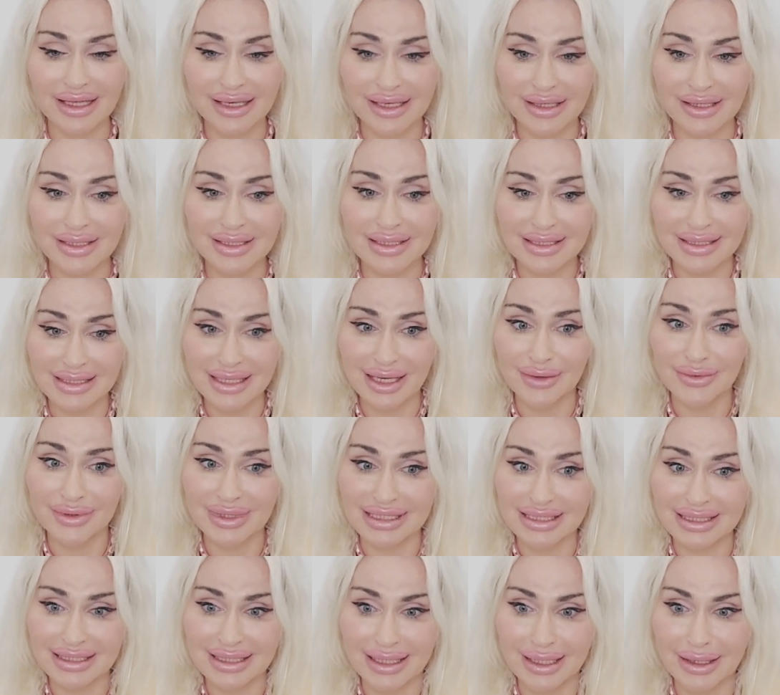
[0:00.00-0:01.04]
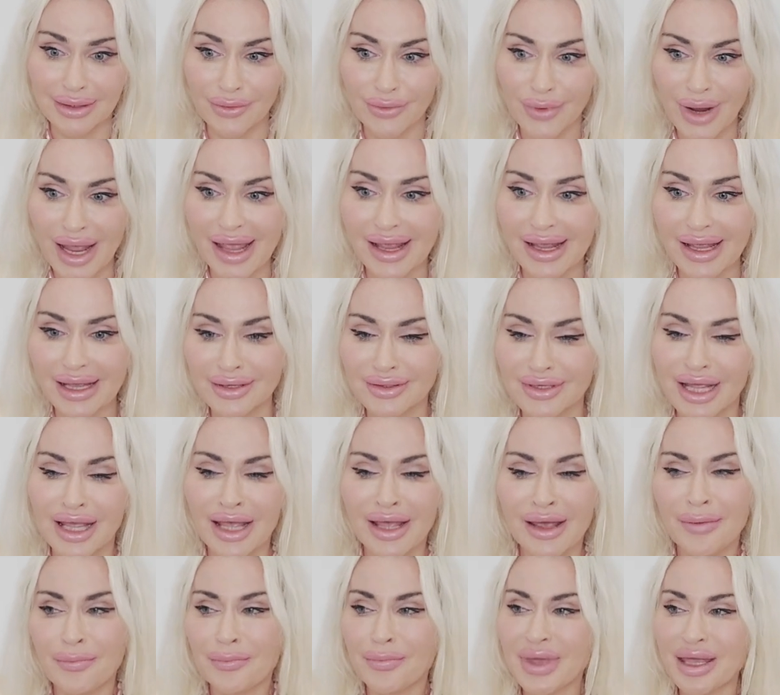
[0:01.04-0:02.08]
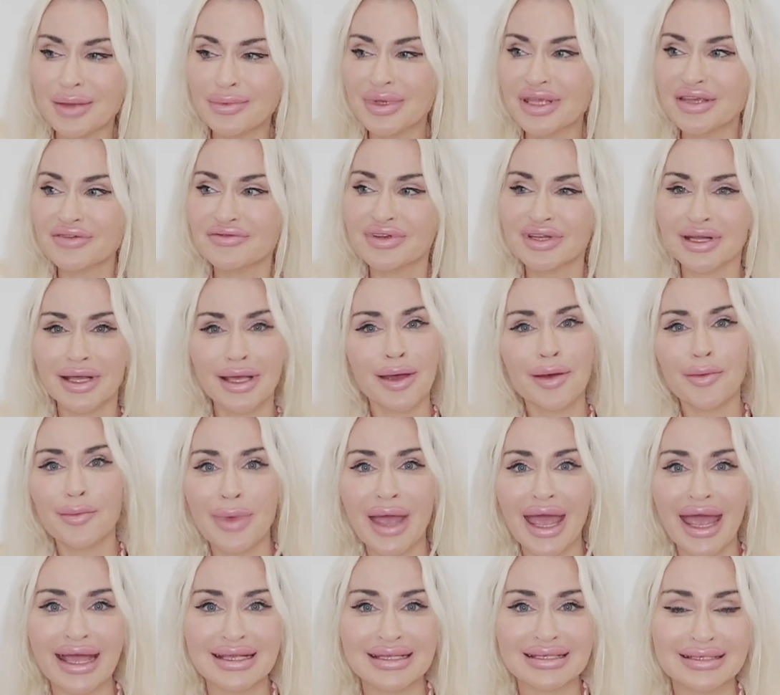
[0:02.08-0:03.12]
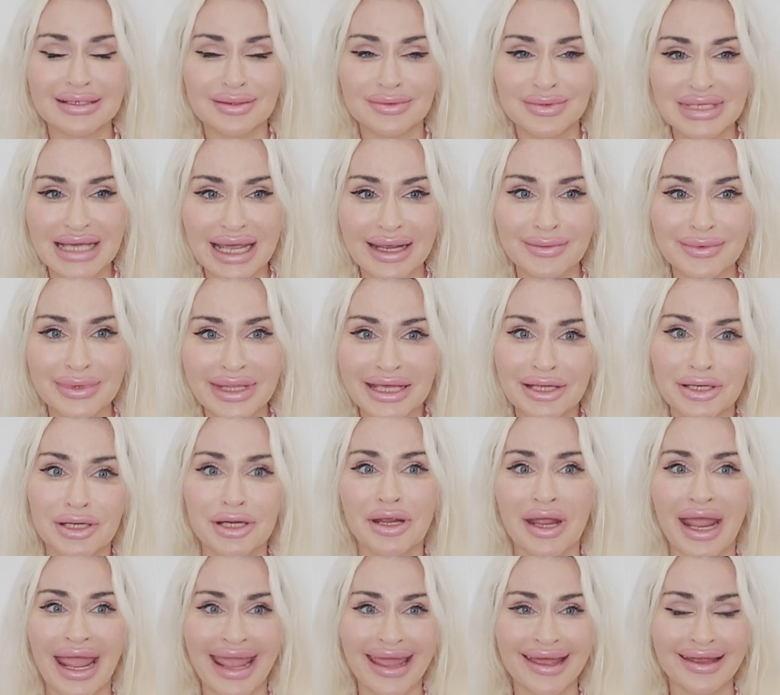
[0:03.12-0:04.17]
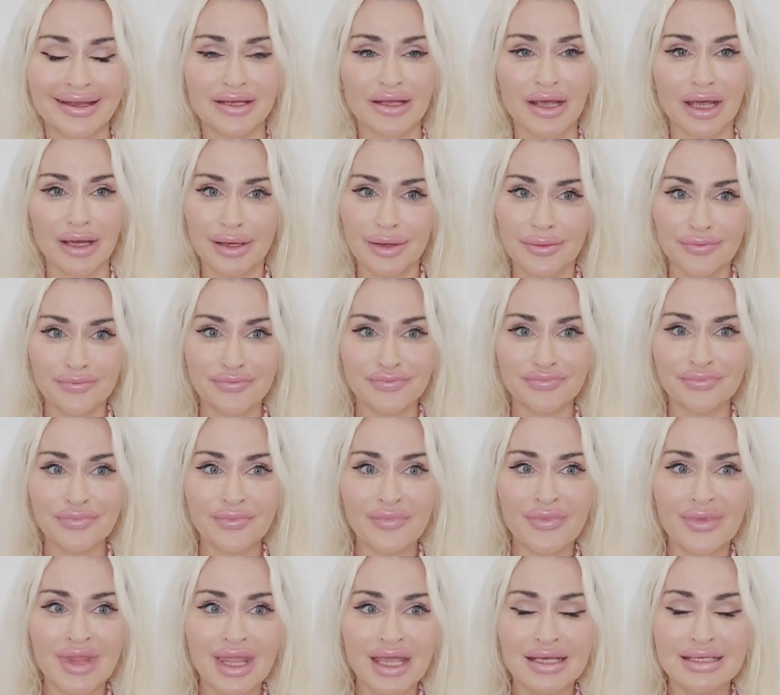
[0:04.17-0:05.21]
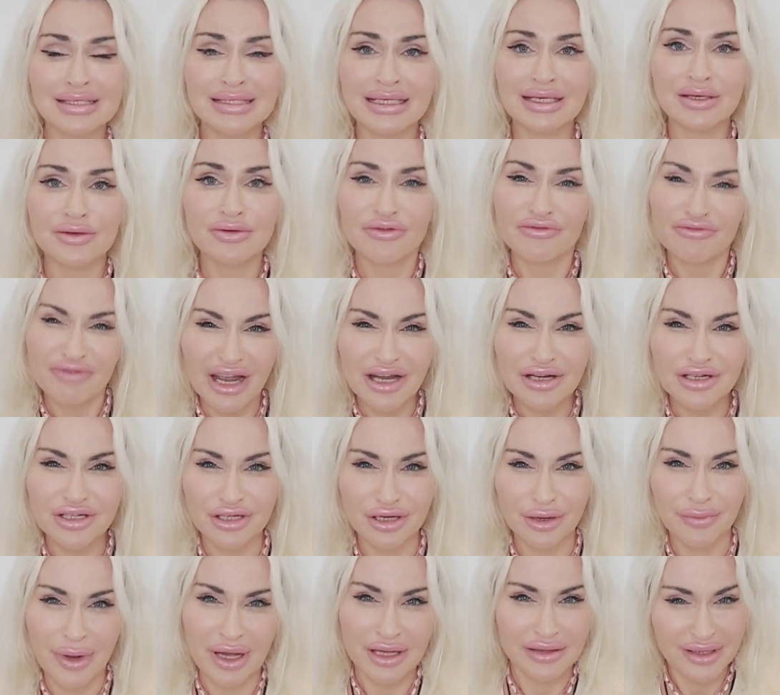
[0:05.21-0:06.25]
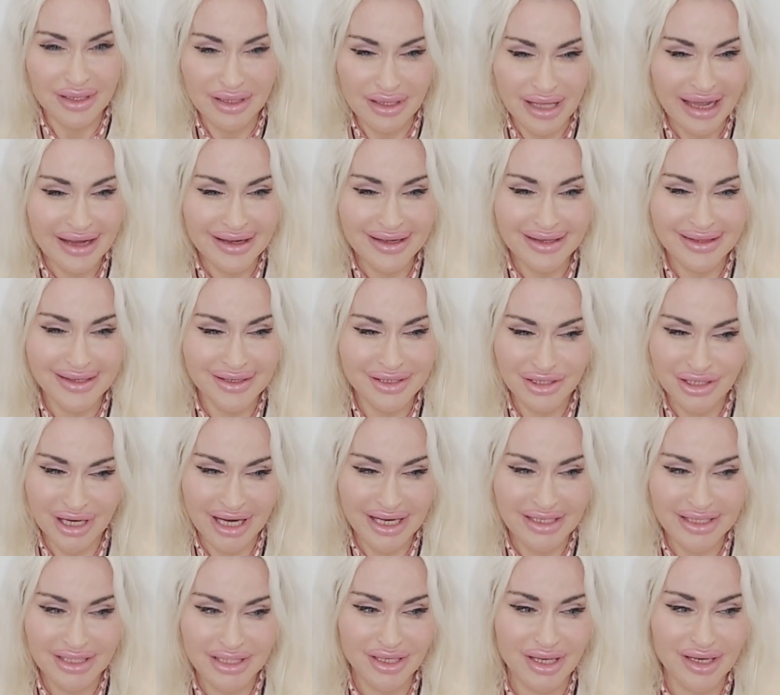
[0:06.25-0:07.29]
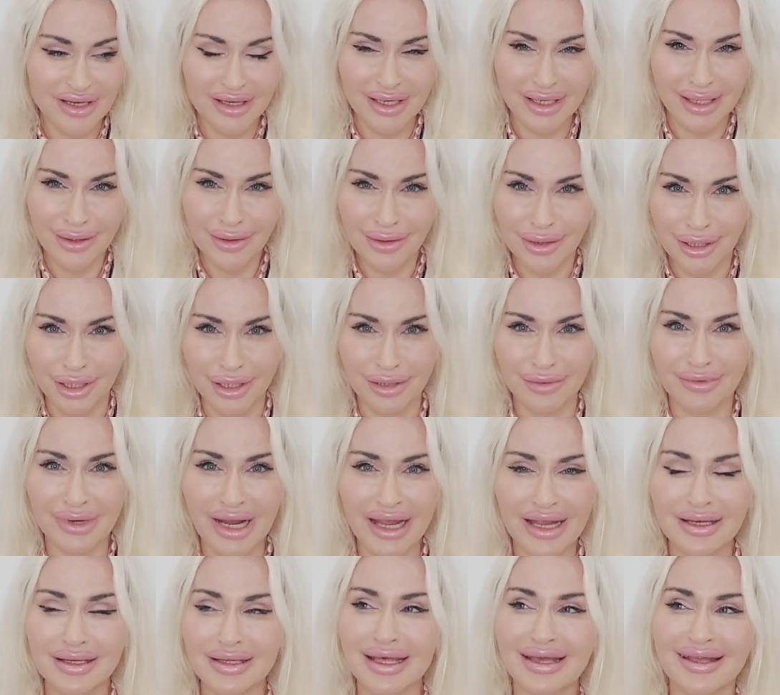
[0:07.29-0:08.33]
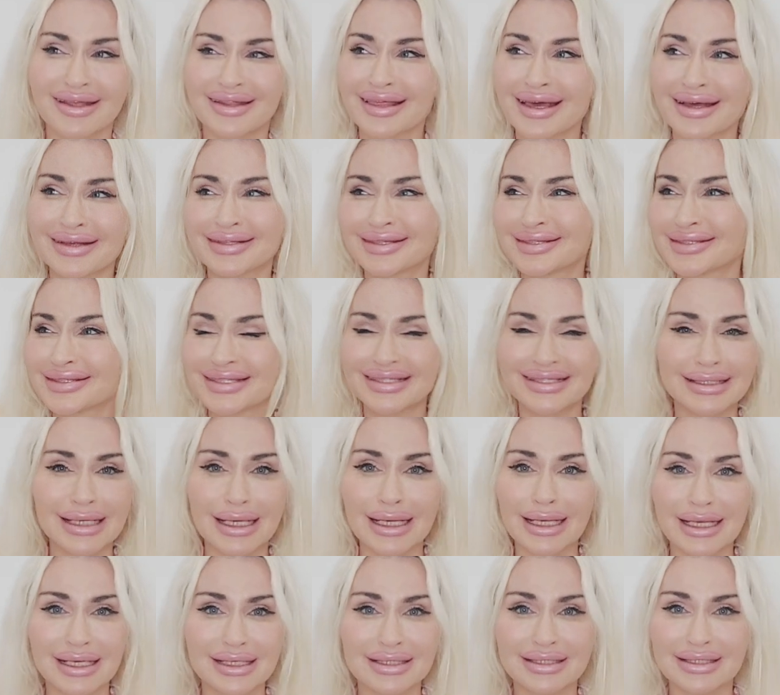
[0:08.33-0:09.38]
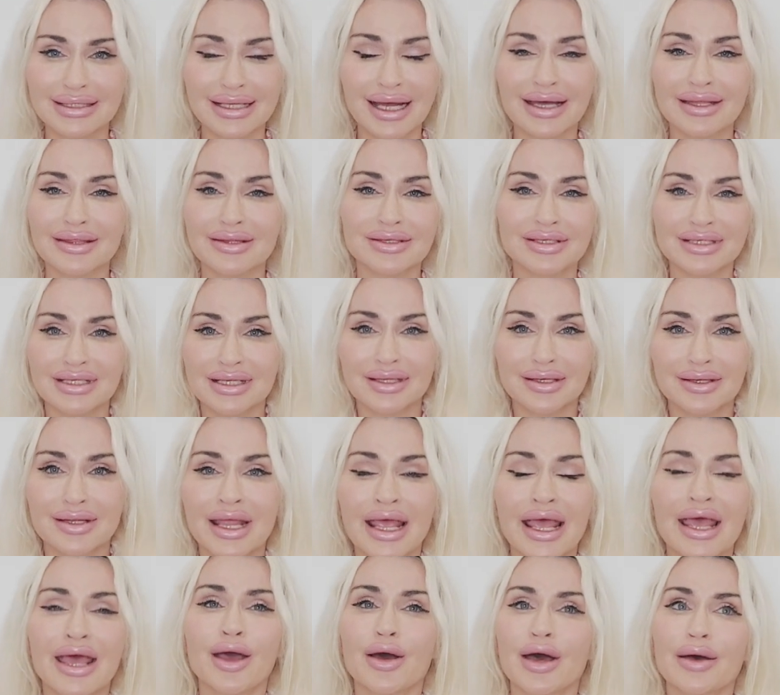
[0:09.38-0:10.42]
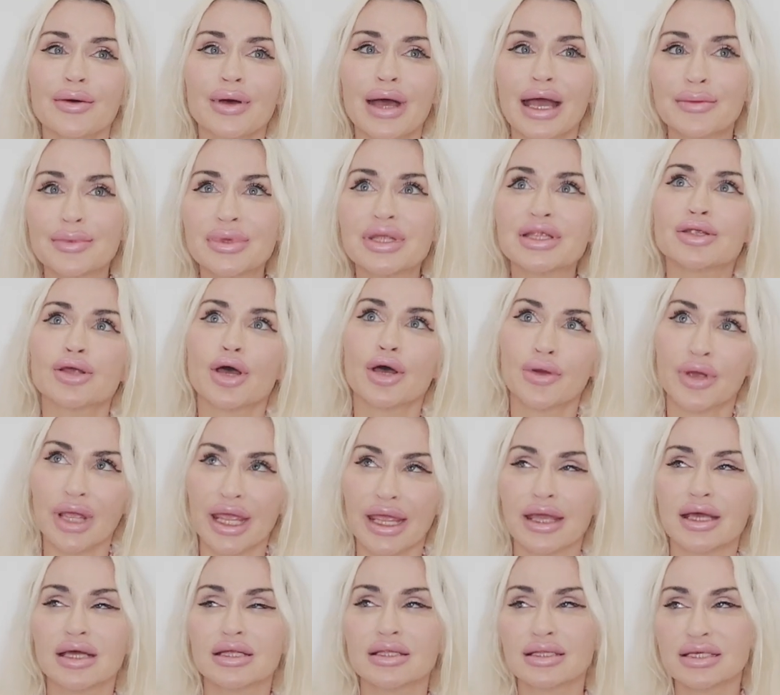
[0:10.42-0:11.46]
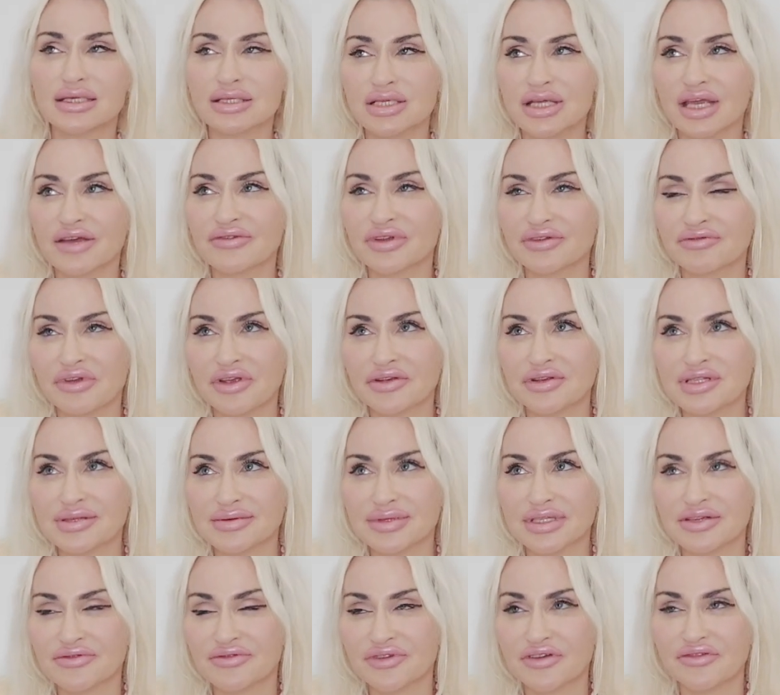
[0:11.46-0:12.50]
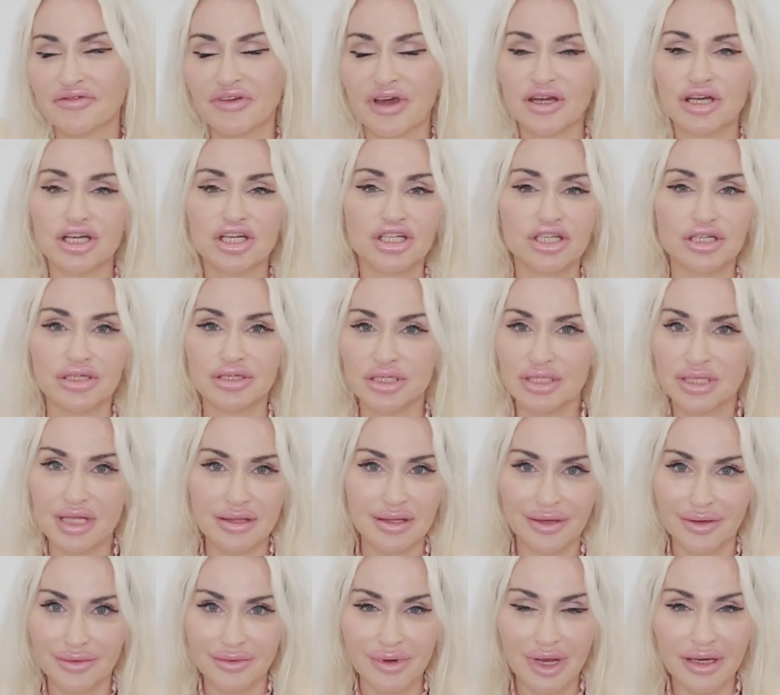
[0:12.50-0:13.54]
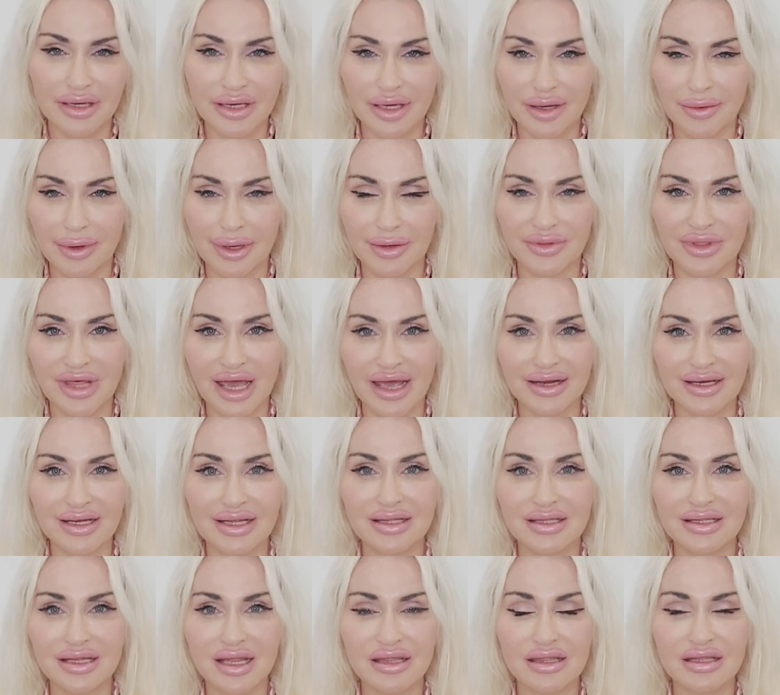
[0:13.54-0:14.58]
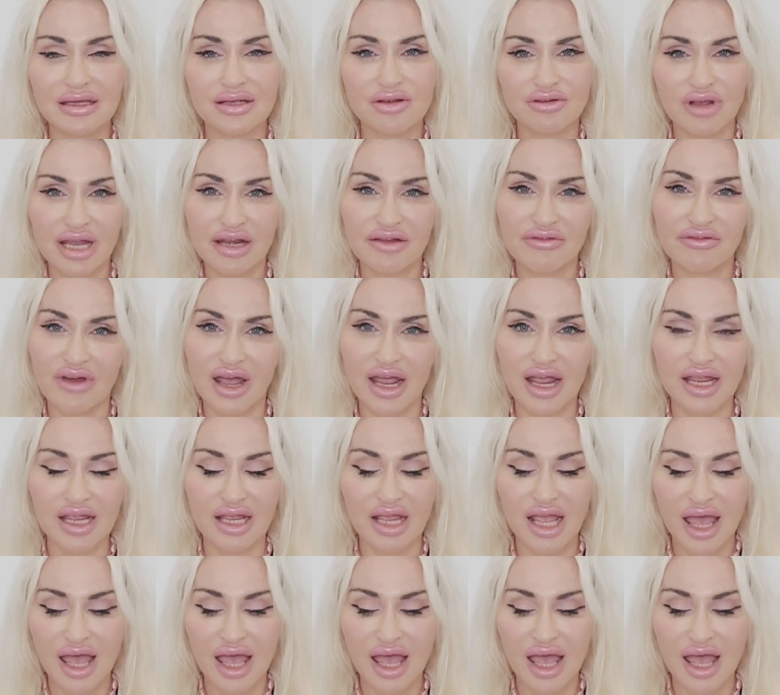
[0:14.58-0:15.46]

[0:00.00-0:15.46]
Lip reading: Like, the gazelle wants to get away and maybe even come back sometime later and seek revenge upon the lion that tried to kill her, right? Like, that's just like, there's nothing, okay, unless you have a very specific fetish, there's nothing erotic about that, and nothing gratifying,